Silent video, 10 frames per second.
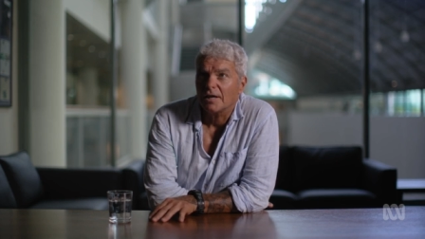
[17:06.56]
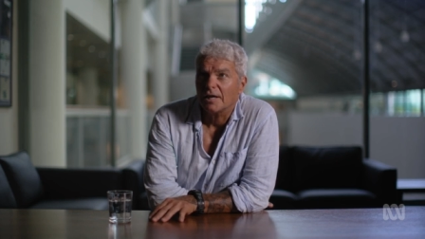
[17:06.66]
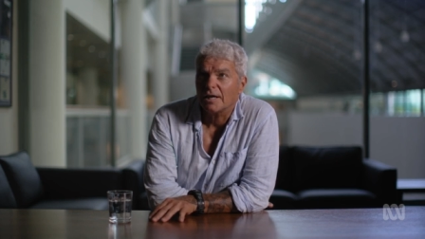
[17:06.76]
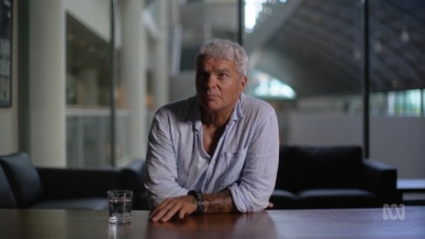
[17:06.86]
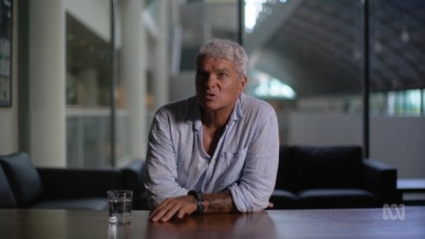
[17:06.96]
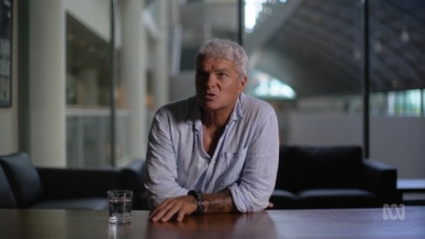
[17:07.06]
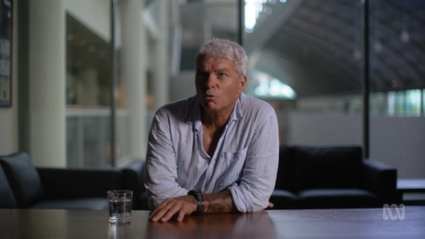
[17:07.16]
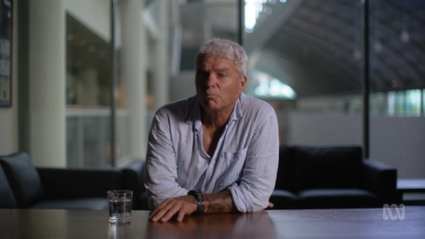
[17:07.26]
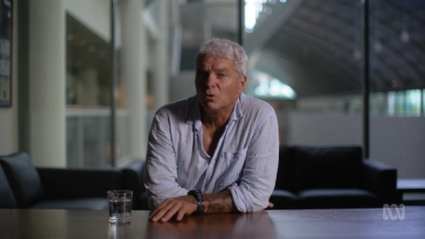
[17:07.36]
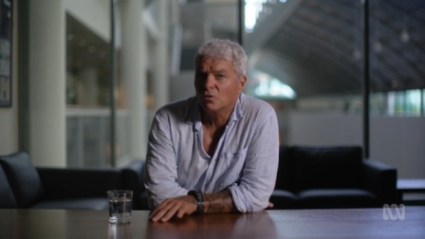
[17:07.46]
It was all
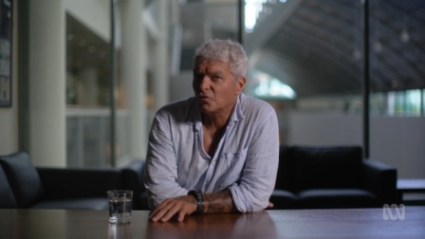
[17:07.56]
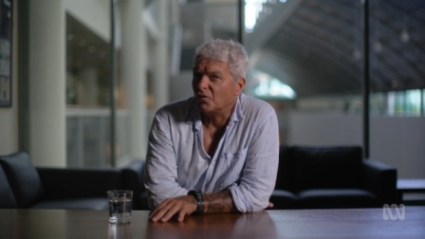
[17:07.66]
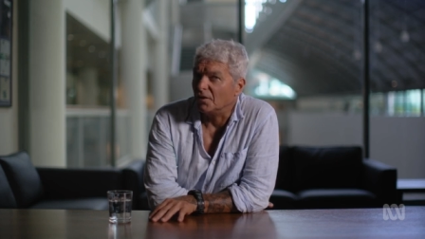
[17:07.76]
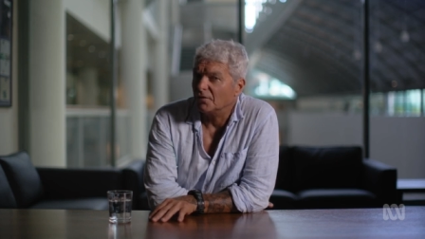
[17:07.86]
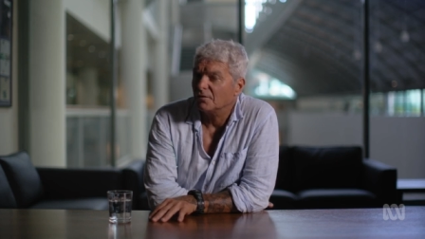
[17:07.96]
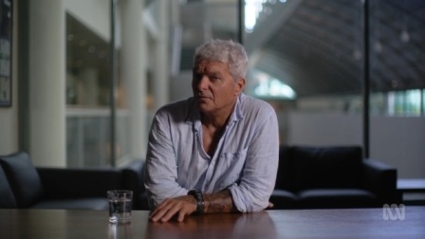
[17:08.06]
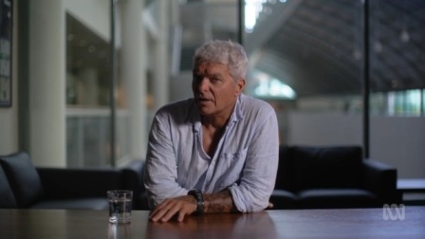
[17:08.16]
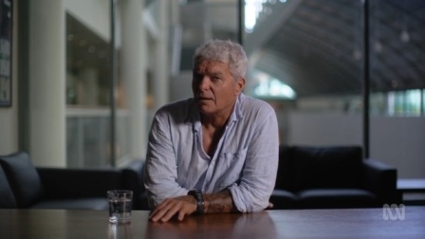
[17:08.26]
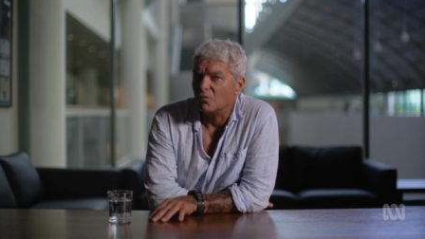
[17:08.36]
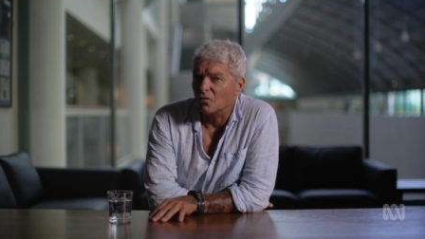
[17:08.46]
bullshit.
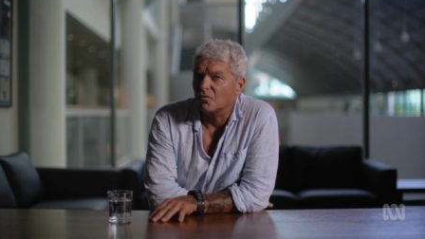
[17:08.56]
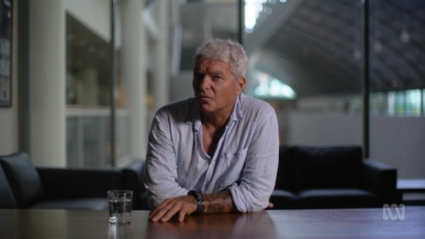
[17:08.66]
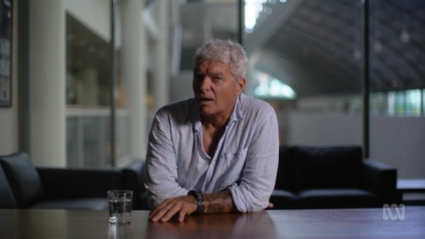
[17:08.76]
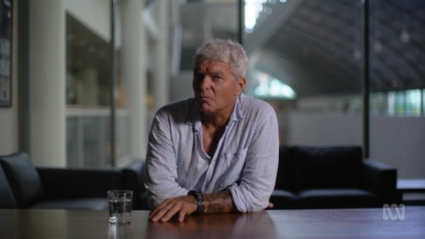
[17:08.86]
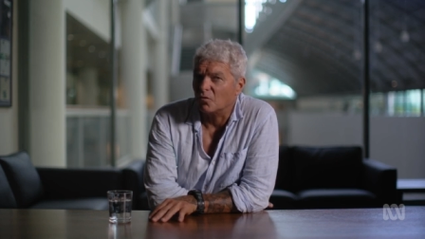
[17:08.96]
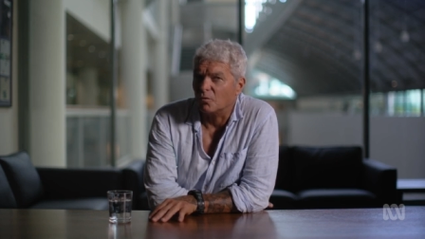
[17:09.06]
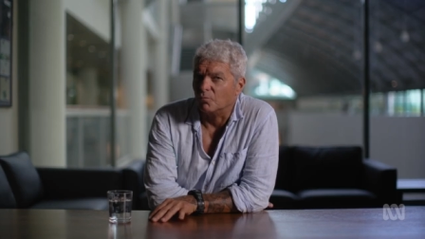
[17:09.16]
That was the